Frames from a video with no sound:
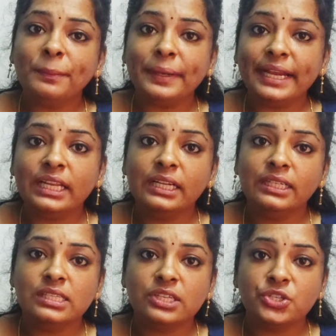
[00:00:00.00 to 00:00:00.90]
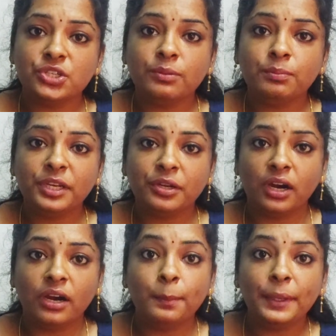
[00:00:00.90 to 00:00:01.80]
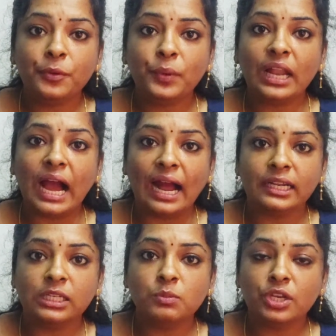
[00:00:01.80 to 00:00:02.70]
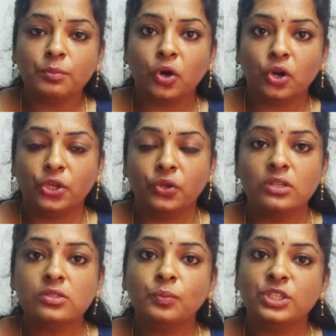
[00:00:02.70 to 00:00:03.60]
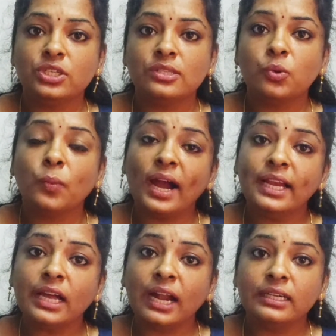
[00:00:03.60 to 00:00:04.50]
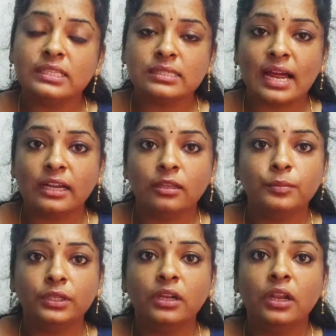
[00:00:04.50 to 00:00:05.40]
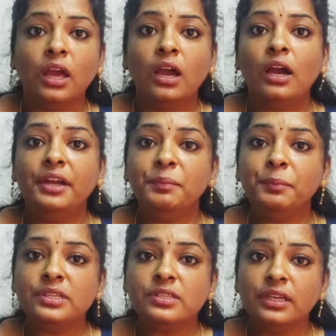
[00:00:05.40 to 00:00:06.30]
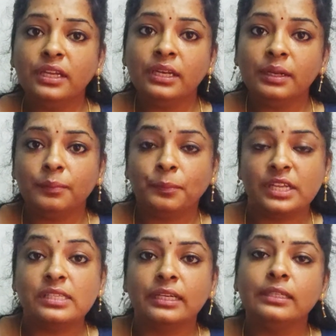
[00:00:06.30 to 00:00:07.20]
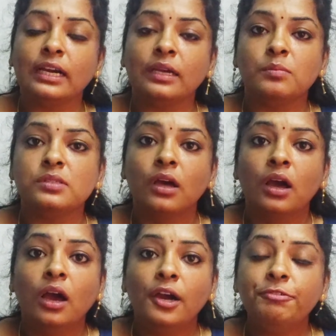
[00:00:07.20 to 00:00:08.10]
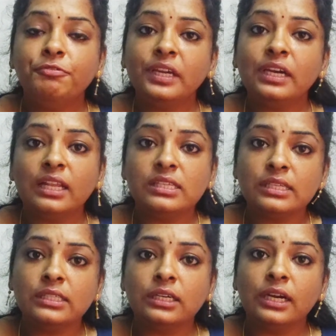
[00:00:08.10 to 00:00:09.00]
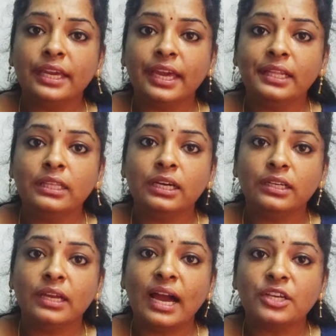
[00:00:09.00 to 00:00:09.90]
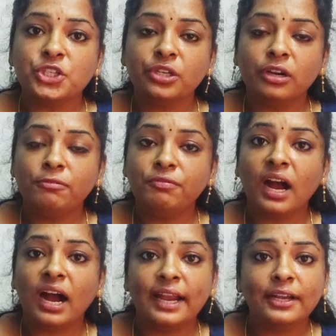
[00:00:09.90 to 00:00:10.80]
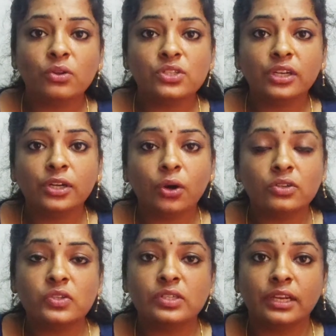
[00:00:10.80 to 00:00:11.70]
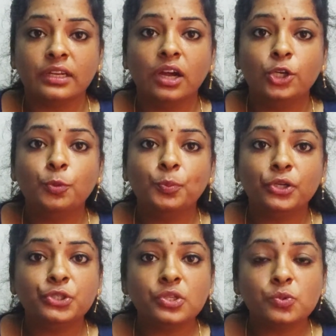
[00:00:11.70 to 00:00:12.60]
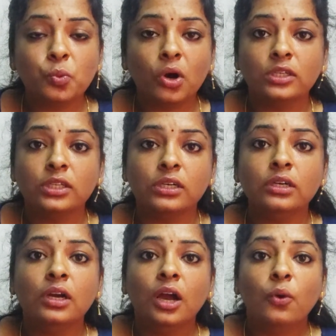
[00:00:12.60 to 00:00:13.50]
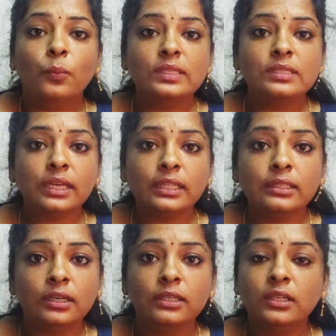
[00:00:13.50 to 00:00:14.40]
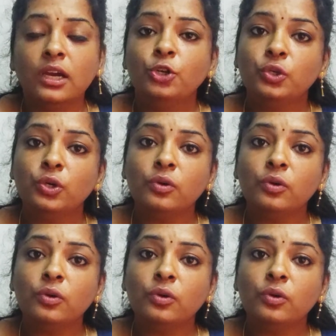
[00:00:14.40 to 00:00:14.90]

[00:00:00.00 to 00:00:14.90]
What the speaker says: made a distinction between atoms and molecules, which is quite understandable in present times. If we consider again the reaction of hydrogen and oxygen to produce water, we see that two